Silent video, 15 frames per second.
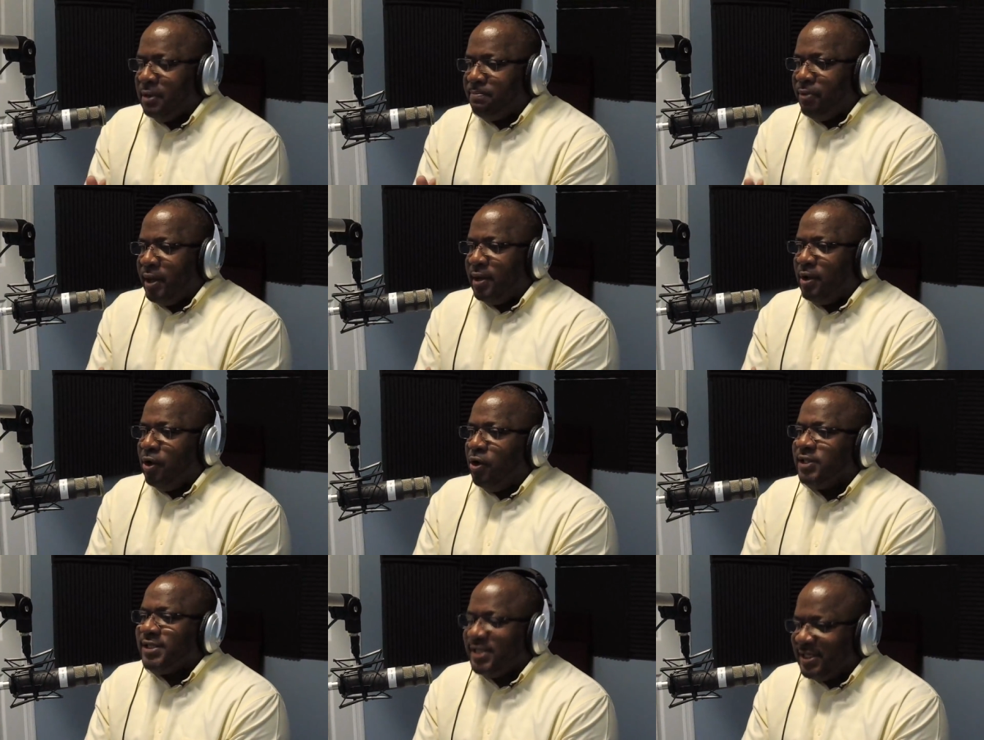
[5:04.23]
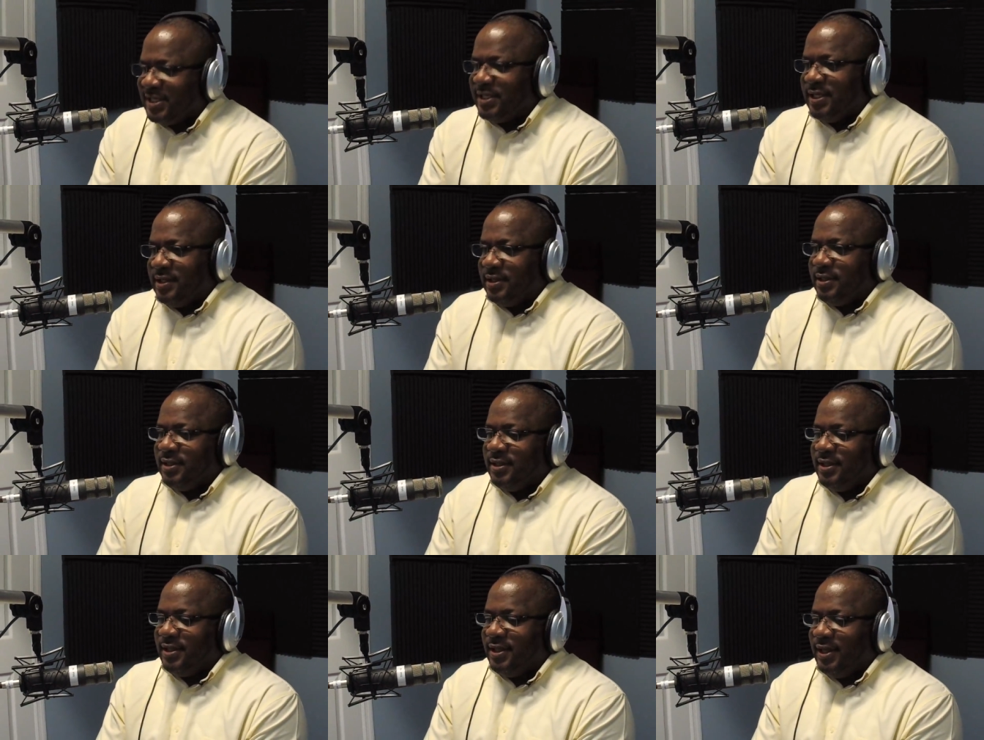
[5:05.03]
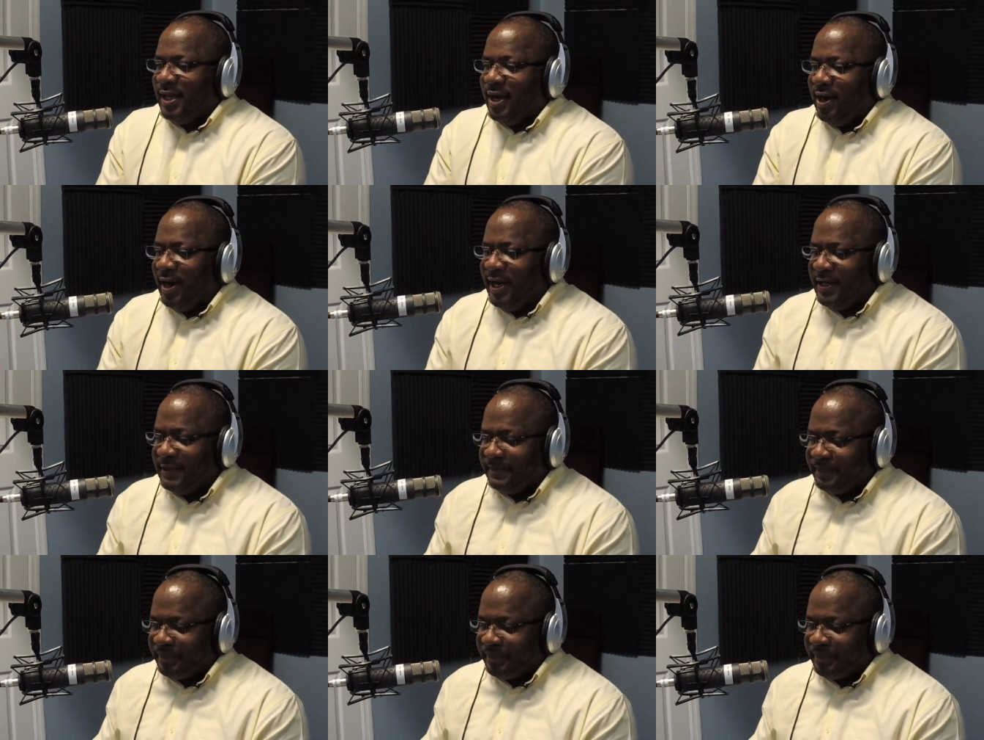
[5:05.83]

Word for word: my brother or sister. All right?